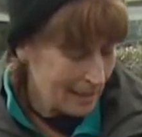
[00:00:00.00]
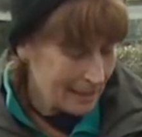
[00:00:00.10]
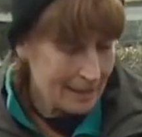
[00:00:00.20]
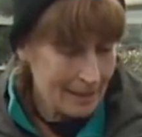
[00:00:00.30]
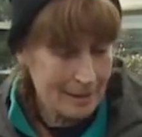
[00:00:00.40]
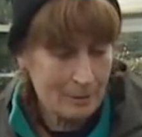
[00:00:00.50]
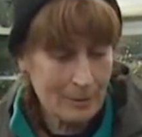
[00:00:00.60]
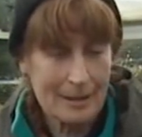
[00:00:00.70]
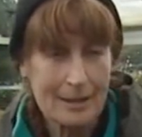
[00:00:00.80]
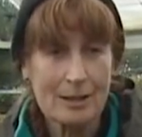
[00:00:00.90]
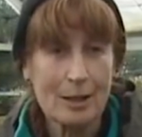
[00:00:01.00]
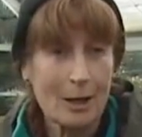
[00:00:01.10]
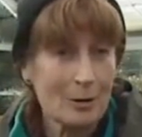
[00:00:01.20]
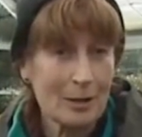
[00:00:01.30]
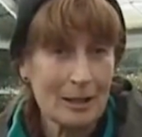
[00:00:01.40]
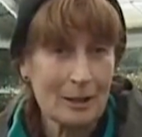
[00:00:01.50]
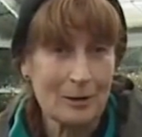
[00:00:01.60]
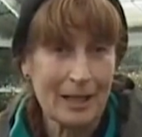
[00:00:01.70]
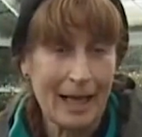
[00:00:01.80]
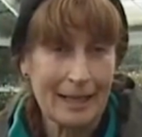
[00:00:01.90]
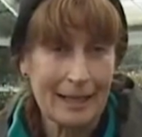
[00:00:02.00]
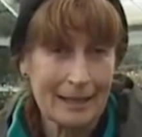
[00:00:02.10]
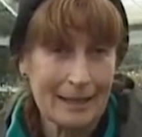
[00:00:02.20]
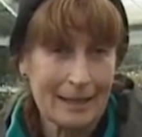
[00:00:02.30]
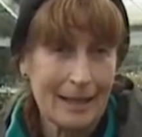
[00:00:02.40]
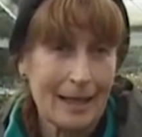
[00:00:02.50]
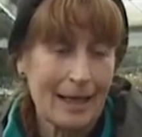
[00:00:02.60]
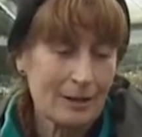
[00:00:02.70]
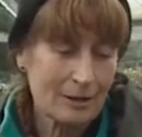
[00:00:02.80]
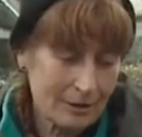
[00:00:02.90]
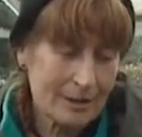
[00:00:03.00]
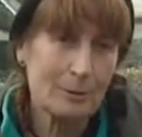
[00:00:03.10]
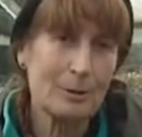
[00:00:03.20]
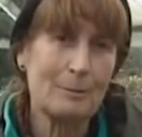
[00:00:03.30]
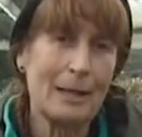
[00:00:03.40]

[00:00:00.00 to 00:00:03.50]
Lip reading: This one's totally organic, and Chris was